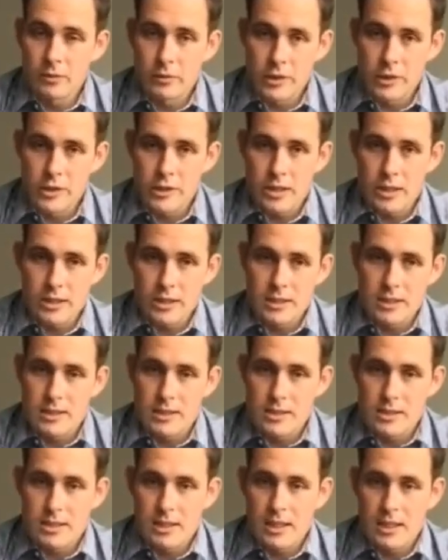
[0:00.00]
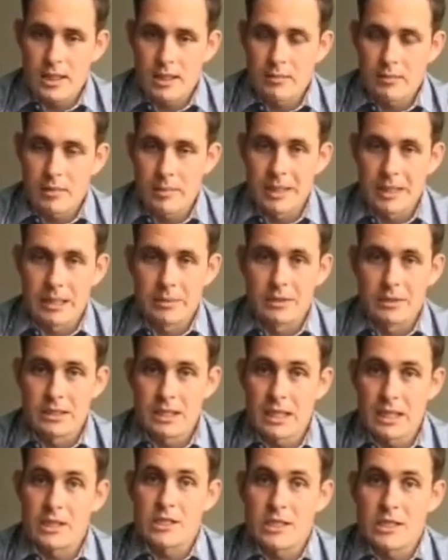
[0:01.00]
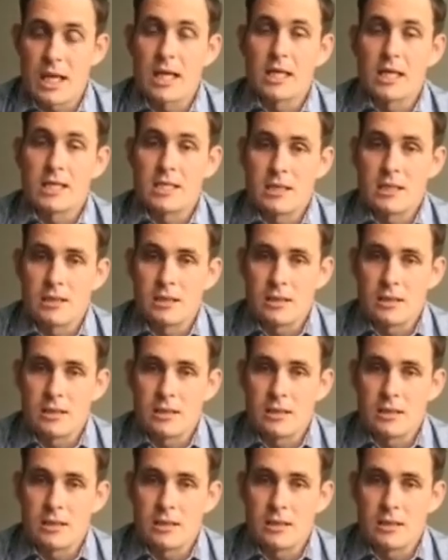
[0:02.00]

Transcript: which is applicable to each size and